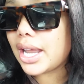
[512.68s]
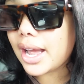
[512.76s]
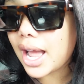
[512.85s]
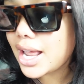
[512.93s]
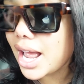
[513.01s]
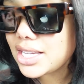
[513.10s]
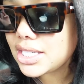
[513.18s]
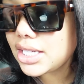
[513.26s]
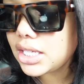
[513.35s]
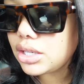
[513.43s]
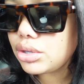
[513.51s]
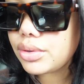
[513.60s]
Like, I just
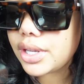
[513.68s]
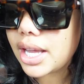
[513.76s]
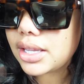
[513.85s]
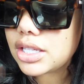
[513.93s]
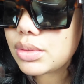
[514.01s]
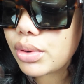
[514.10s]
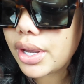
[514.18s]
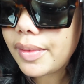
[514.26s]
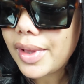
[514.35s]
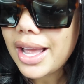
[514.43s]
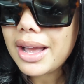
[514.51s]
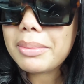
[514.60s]
need to do it at this point.
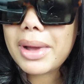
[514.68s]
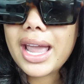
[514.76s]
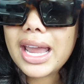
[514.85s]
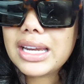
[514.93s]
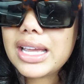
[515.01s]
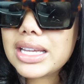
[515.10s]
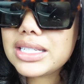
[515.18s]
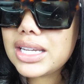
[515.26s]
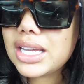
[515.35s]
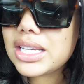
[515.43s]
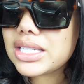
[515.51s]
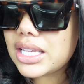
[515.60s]
My
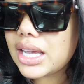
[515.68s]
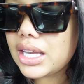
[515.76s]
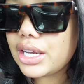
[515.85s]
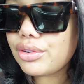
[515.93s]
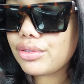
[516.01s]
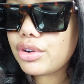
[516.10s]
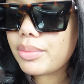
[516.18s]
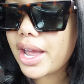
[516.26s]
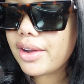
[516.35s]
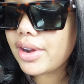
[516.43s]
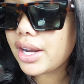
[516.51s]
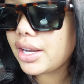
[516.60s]
ADHD is kicking in real
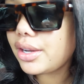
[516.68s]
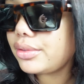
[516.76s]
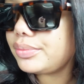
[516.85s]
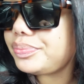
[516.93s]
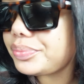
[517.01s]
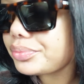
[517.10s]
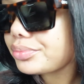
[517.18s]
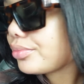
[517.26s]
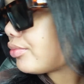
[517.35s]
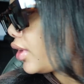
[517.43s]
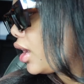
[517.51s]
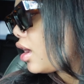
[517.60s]
bad right now.
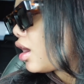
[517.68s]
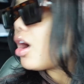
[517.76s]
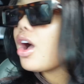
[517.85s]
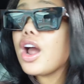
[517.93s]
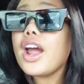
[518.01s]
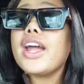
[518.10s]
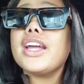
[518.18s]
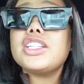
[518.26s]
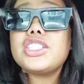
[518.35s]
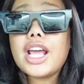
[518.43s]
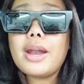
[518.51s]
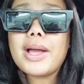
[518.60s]
All right,
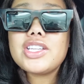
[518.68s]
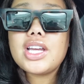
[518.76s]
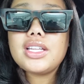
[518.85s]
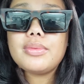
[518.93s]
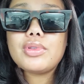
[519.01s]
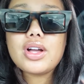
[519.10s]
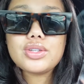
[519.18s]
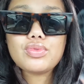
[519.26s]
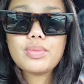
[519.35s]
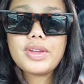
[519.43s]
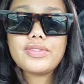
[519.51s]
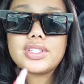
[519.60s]
Shade by Jade lip gloss
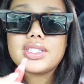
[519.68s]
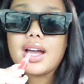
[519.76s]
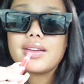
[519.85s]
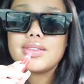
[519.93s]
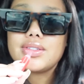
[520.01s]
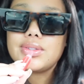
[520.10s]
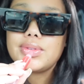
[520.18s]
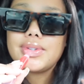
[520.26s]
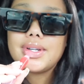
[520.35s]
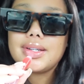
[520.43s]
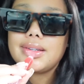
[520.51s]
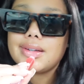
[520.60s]
will be restocking
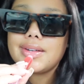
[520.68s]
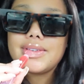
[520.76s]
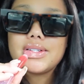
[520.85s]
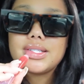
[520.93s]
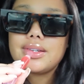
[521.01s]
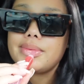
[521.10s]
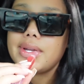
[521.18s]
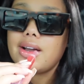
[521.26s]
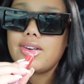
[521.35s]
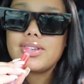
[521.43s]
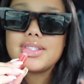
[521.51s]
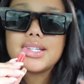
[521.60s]
soon. The girl sold me
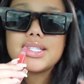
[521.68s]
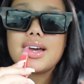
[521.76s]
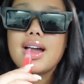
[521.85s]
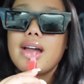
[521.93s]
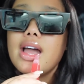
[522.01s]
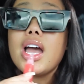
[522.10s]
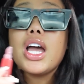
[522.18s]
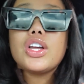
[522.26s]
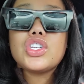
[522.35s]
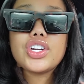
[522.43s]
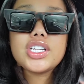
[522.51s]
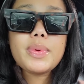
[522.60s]
out on TikTok.
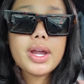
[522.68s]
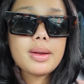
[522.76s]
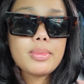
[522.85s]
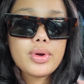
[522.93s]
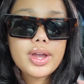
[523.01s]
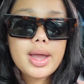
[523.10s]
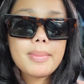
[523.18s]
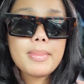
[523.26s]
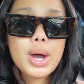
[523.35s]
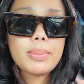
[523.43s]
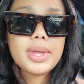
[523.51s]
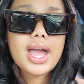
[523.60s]
Transparent
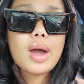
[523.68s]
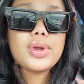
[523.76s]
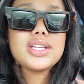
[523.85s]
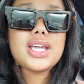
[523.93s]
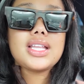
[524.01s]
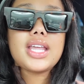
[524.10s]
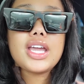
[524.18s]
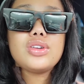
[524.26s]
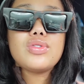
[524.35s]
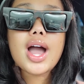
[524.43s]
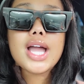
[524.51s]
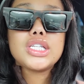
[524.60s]
moment. I want to say thank
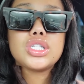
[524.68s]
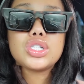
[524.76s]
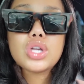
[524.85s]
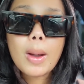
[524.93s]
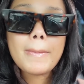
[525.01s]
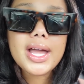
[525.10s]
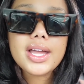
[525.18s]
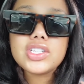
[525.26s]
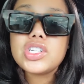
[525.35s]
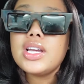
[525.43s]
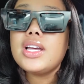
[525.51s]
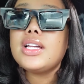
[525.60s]
you guys so
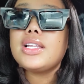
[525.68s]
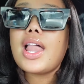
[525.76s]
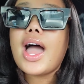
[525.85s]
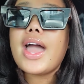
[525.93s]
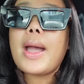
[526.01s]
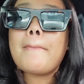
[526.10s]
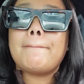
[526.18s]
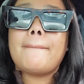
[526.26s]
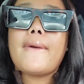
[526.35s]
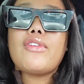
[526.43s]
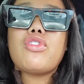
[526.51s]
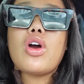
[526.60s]
much. Like,
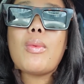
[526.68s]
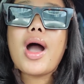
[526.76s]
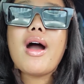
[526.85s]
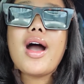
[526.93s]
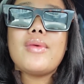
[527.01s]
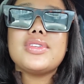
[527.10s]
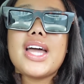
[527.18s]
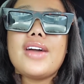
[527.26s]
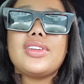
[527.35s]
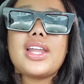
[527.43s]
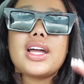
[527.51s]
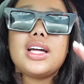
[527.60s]
for a while I was
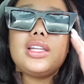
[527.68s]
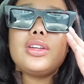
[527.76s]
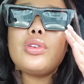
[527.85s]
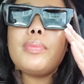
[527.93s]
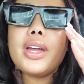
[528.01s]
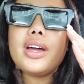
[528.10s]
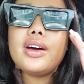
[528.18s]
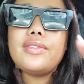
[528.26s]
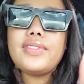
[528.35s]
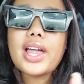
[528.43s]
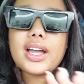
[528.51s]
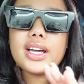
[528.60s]
having like a little bit
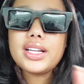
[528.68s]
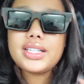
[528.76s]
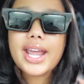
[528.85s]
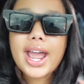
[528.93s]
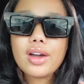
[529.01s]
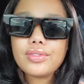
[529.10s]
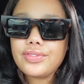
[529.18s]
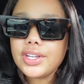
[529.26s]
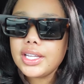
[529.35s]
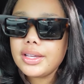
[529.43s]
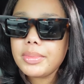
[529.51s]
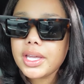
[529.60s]
of like a down
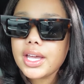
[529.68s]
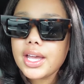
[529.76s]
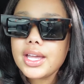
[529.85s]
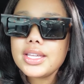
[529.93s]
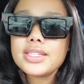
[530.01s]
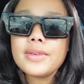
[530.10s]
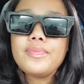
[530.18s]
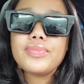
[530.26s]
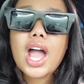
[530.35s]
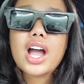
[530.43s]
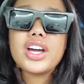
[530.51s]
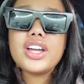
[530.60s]
feeling because
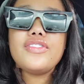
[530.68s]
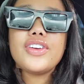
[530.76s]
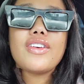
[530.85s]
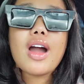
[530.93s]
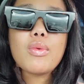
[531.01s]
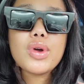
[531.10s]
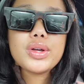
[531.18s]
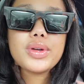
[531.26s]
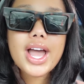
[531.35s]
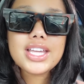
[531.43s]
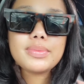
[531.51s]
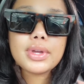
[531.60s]
I couldn't figure out what
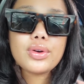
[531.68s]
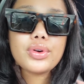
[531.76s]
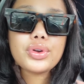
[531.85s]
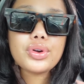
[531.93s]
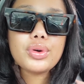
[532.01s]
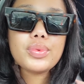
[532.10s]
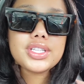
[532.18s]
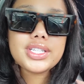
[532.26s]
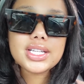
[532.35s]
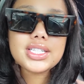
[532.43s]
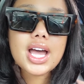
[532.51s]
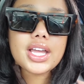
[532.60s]
has been going on with
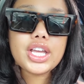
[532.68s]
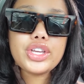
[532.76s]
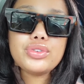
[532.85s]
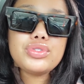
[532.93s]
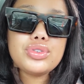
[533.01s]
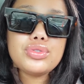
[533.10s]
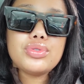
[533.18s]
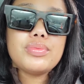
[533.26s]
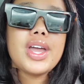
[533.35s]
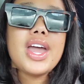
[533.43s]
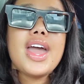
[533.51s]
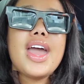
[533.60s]
TikTok and YouTube,
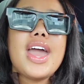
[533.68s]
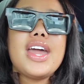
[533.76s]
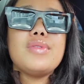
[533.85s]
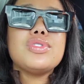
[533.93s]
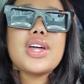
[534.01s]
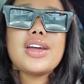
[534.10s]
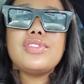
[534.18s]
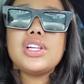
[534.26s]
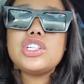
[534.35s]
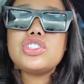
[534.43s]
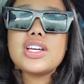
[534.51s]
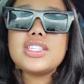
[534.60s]
and it was like
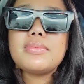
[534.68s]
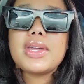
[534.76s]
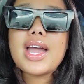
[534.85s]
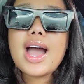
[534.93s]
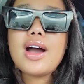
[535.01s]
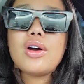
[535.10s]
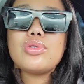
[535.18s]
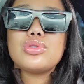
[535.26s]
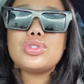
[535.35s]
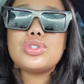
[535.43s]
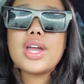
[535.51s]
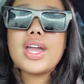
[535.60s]
really stressing me
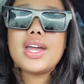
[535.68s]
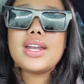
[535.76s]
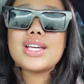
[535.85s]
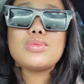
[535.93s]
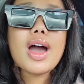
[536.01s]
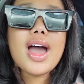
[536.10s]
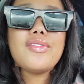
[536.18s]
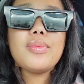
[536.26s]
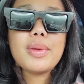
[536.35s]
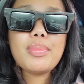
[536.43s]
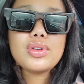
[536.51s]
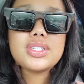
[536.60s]
out, and that's why I haven't
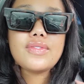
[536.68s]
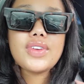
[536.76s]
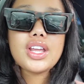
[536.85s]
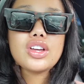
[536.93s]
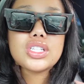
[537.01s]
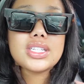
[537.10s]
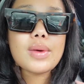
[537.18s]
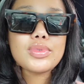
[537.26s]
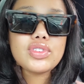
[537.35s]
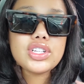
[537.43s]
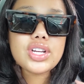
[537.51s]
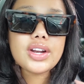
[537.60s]
been posting videos, because I
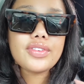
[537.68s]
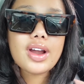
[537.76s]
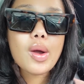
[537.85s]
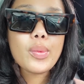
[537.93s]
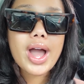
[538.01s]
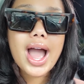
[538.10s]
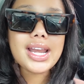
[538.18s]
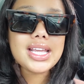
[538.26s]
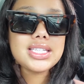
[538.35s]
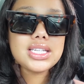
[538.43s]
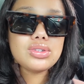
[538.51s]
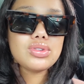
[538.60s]
was really trying to figure out what I
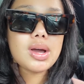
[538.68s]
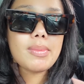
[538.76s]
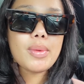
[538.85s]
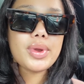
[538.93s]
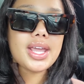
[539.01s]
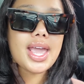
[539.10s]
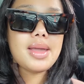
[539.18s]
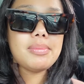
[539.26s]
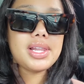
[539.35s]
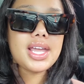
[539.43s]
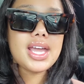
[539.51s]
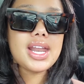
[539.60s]
need to do, come up with a game
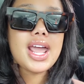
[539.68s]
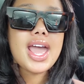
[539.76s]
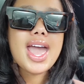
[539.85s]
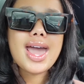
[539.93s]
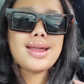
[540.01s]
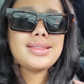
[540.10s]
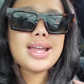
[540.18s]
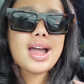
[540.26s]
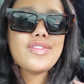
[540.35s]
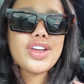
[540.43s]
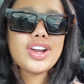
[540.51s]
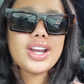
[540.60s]
plan, and I think
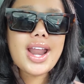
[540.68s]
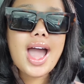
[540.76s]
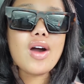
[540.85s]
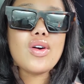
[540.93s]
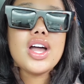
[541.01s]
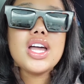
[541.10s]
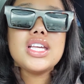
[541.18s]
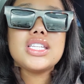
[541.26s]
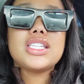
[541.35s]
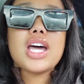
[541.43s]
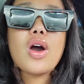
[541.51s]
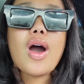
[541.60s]
I figured it out.
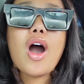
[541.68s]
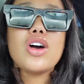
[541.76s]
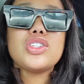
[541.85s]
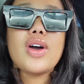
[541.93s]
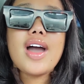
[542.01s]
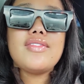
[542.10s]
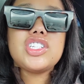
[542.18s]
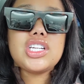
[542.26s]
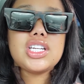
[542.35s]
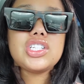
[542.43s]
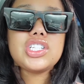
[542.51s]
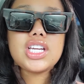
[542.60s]
So I also have a
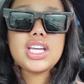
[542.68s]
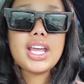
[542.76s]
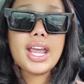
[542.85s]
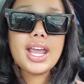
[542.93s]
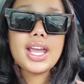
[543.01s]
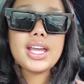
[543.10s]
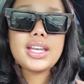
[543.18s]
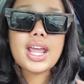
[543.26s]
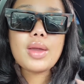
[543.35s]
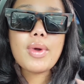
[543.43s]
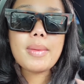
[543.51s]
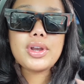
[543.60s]
cheat sheet and
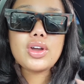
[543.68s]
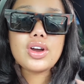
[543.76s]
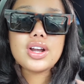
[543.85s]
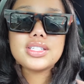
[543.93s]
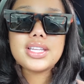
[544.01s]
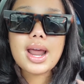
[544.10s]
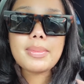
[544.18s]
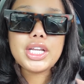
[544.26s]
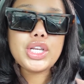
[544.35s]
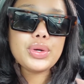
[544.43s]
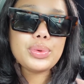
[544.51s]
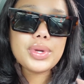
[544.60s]
a webinars that I be
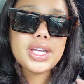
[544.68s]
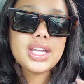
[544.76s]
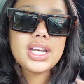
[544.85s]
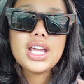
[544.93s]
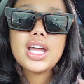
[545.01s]
doing